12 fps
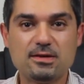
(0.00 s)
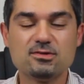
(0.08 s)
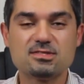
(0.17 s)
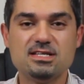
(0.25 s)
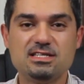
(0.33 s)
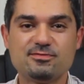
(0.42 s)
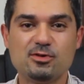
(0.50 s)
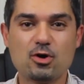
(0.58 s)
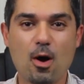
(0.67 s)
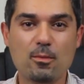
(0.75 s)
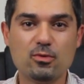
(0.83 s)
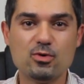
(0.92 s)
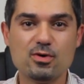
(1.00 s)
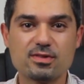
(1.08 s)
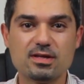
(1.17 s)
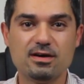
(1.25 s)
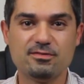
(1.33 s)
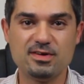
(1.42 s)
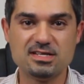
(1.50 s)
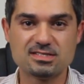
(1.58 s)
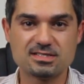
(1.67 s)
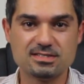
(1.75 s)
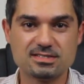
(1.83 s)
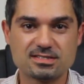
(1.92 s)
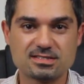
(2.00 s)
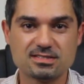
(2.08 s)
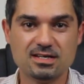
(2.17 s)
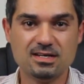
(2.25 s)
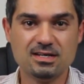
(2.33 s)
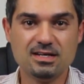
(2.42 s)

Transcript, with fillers: Penalties for Commonwealth Offences.